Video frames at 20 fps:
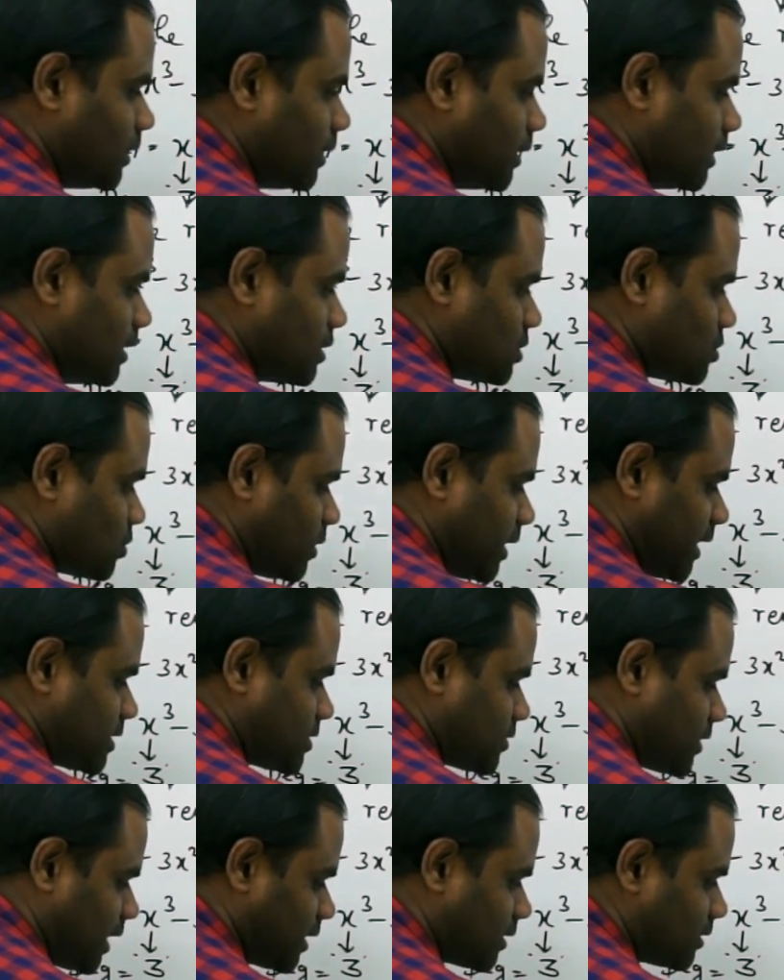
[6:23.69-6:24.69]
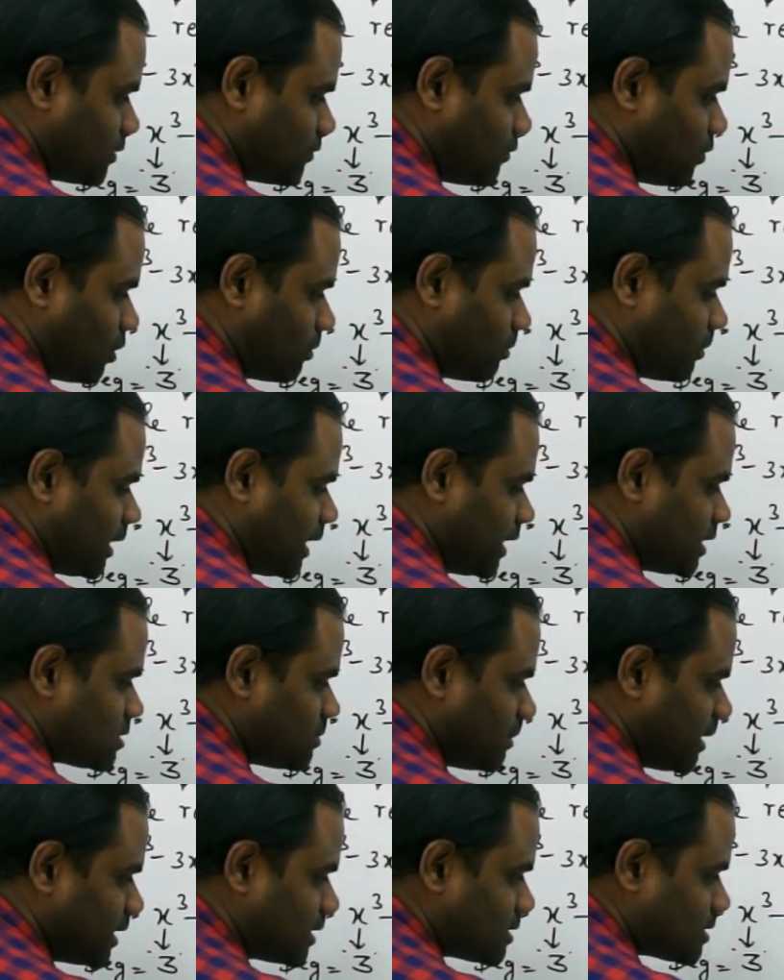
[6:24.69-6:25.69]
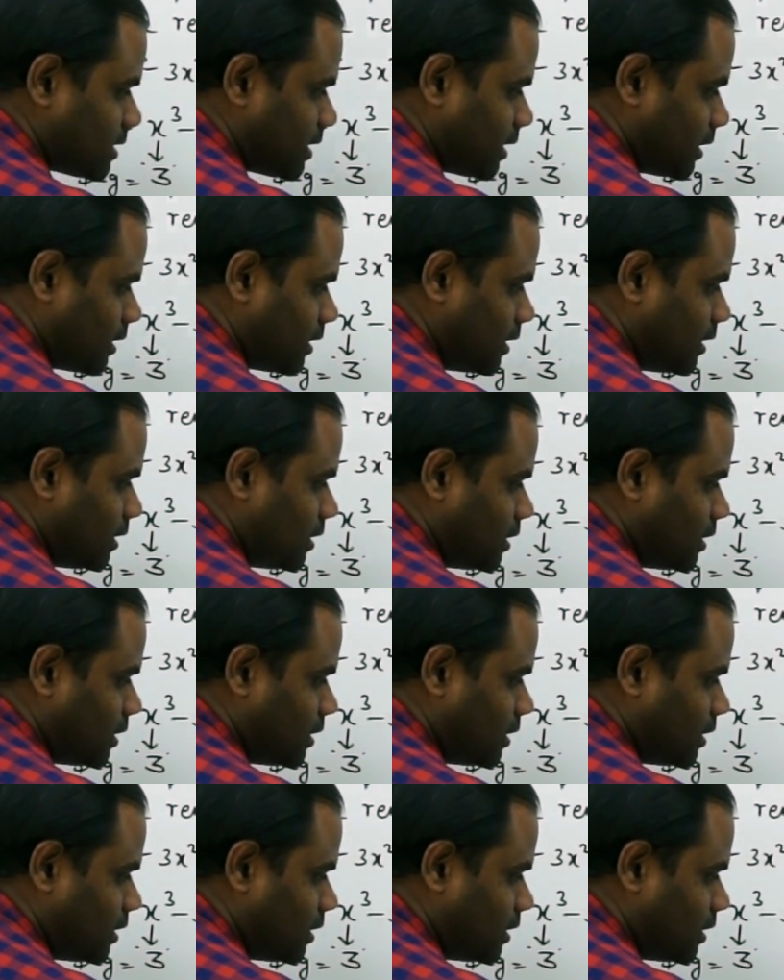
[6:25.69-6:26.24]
is to extract in the form x minus a.